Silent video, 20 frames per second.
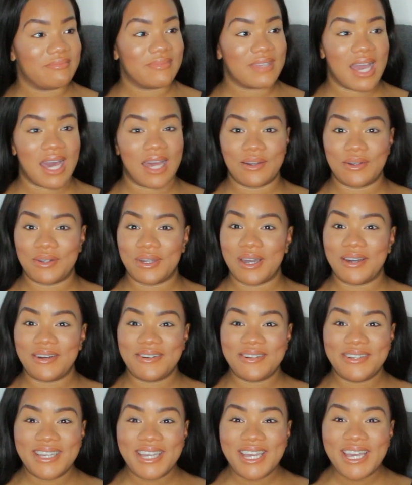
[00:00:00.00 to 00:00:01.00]
I don't know,
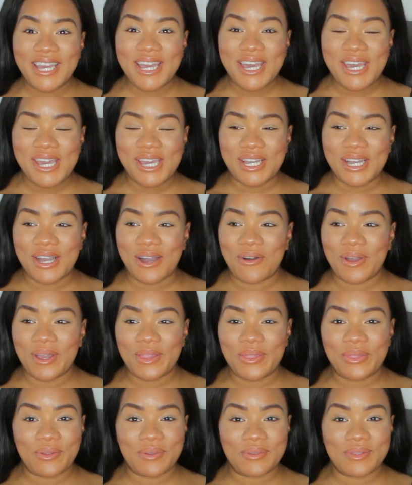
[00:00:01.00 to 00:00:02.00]

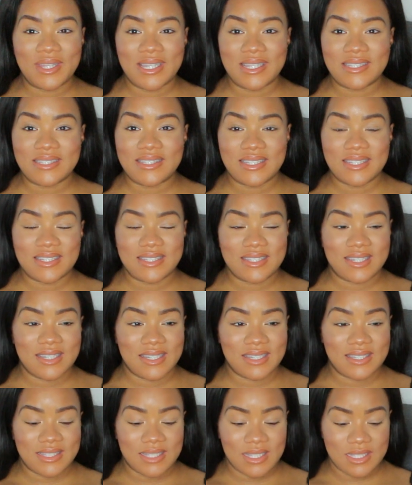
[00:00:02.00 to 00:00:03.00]
going through this is
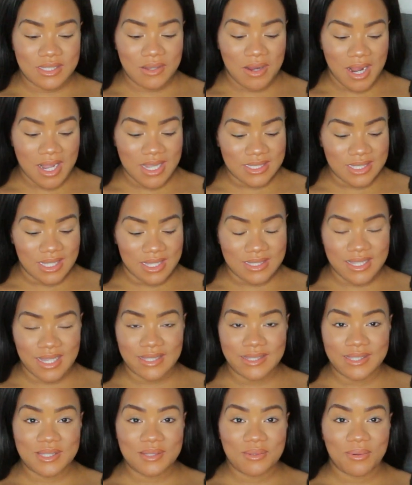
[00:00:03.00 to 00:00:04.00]
just, it's crazy. It's
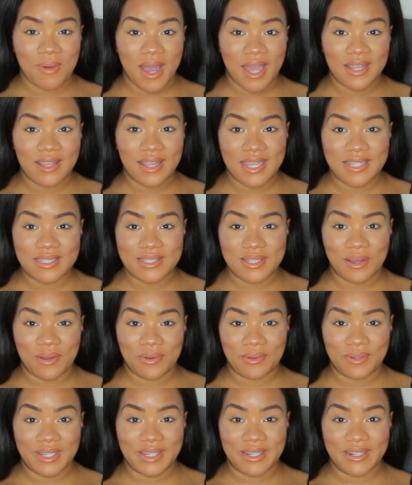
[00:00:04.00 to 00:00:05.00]
like the twilight
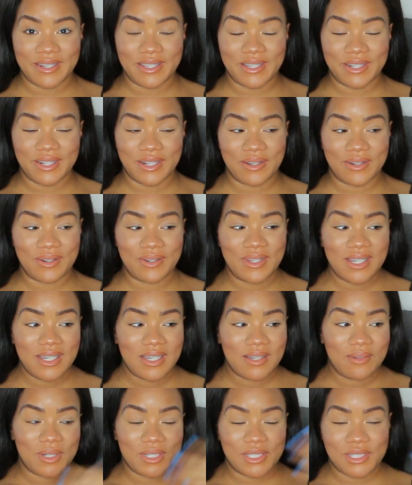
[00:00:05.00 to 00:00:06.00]
zone here, you know,
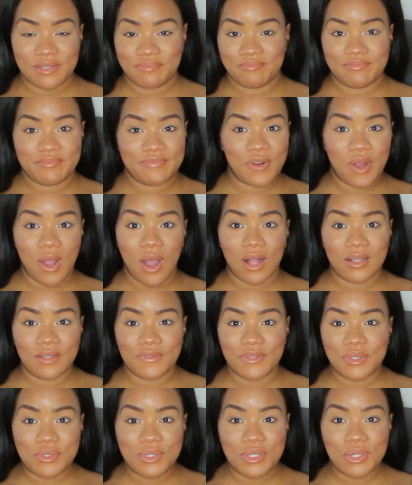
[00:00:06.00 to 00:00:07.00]
which for all
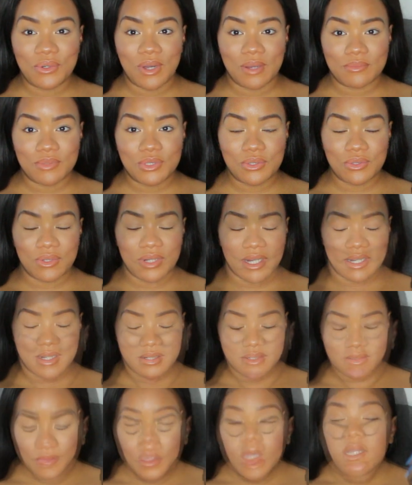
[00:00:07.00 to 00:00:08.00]
of you too, I'm
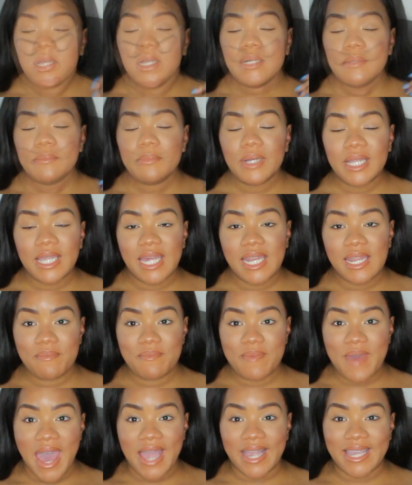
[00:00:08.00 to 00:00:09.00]
sure. But getting
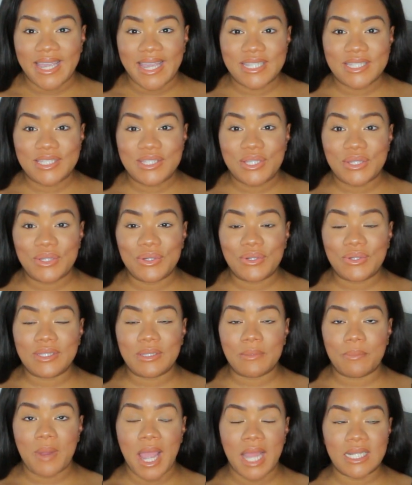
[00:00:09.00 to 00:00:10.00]
back into
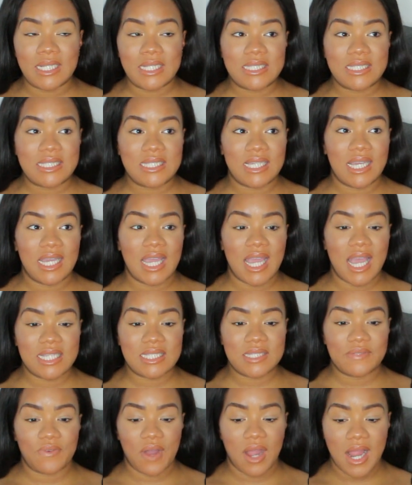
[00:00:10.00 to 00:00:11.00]
the pregnancy,
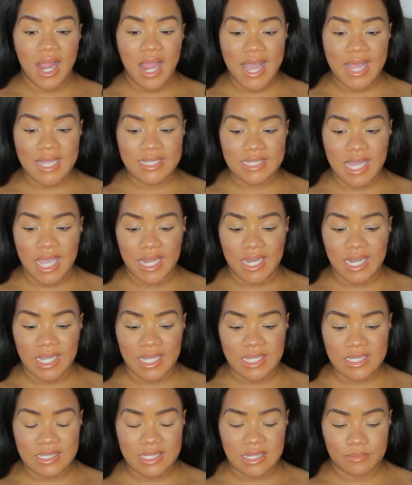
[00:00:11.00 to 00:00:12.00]
as far as
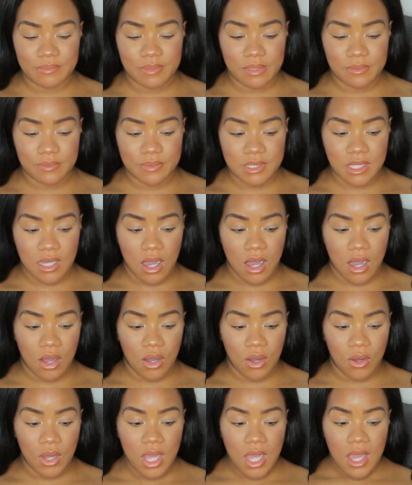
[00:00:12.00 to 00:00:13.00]
any symptoms
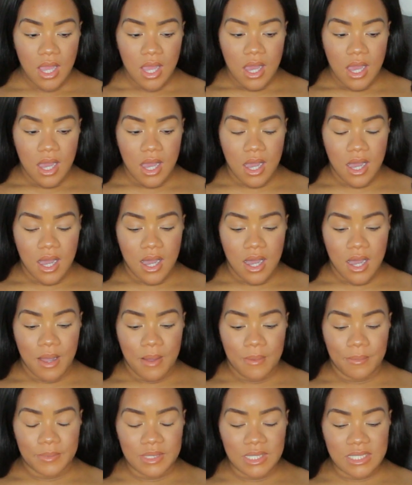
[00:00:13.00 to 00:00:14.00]
go,
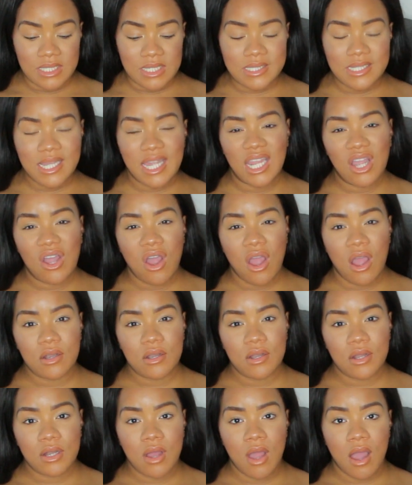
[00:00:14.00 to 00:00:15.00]
it's just getting
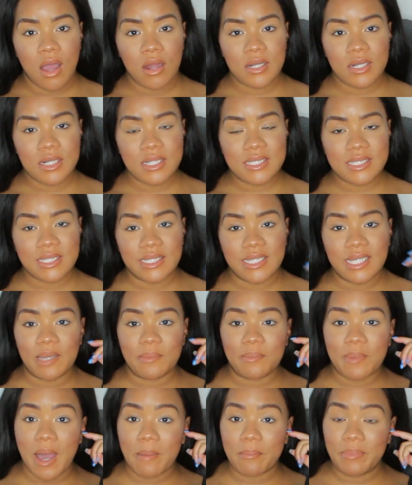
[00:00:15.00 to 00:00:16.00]
harder and harder to
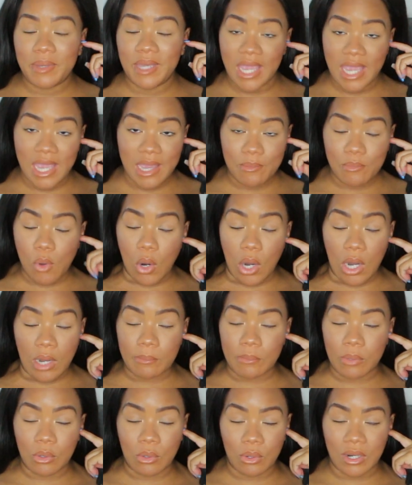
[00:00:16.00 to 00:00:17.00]
sleep. I'm peeing more
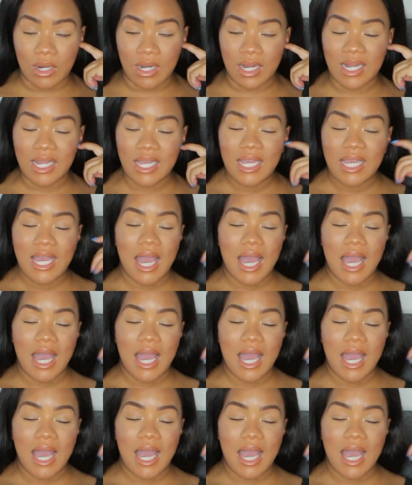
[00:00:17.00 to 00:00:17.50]
and more.